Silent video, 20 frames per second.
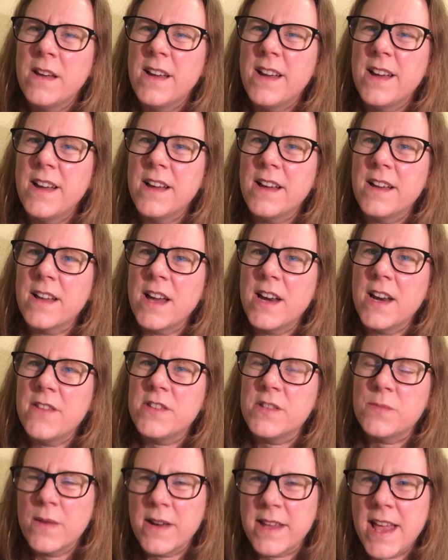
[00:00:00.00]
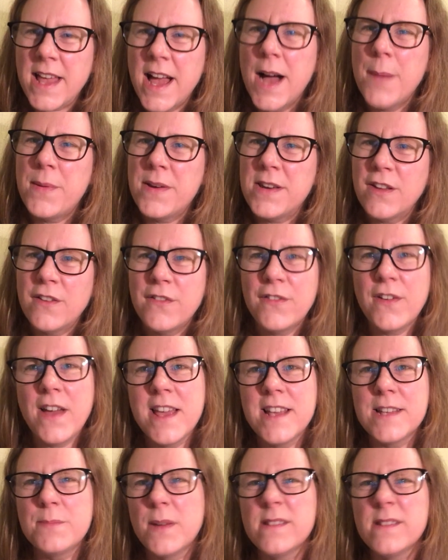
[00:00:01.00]
kind of just want to get up in your
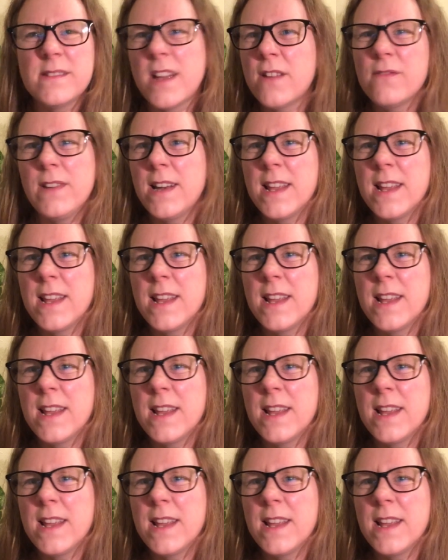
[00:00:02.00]
face but don't